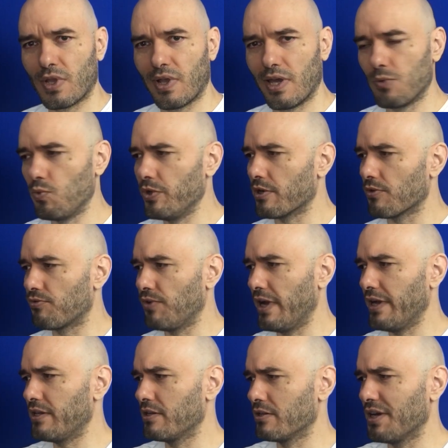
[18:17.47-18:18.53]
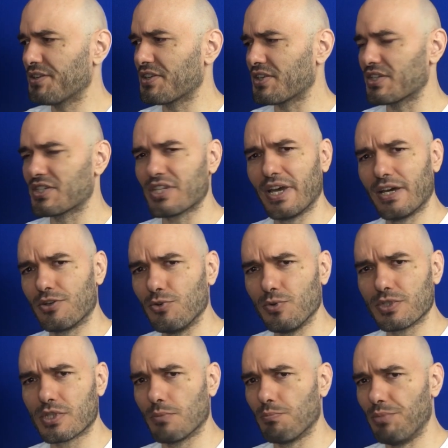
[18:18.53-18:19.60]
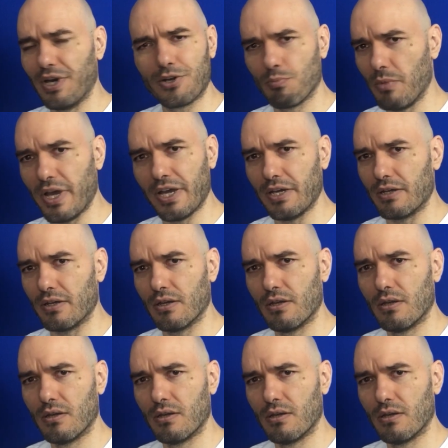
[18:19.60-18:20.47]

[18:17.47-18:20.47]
And we are fighting not to decide who is the better man,